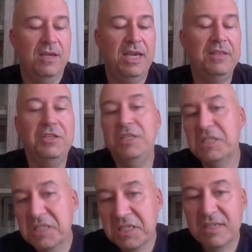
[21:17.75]
And this
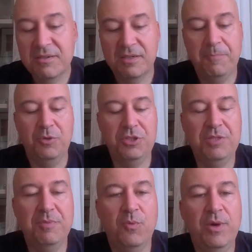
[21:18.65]
is a
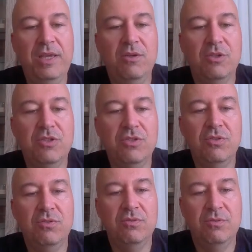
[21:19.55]
possible way
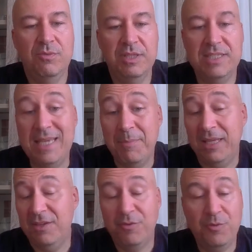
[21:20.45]
also with the same
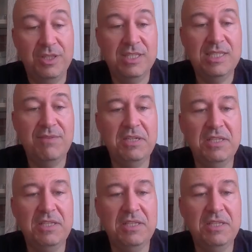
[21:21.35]
idea of queen d7,